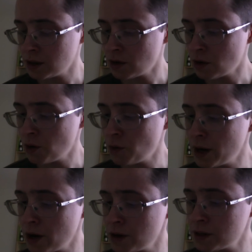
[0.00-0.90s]
Or
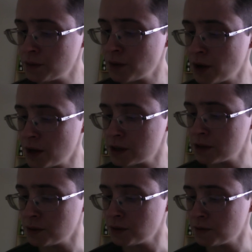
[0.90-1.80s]
where is it
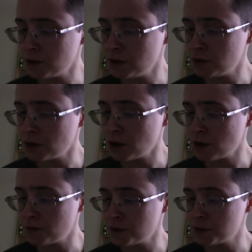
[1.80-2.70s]
possible for you to
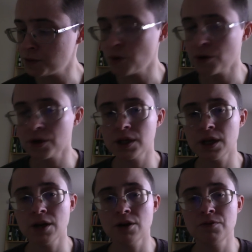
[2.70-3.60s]
offer support and
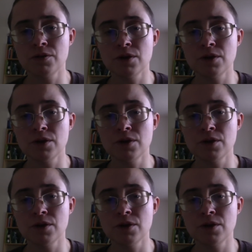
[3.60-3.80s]
care for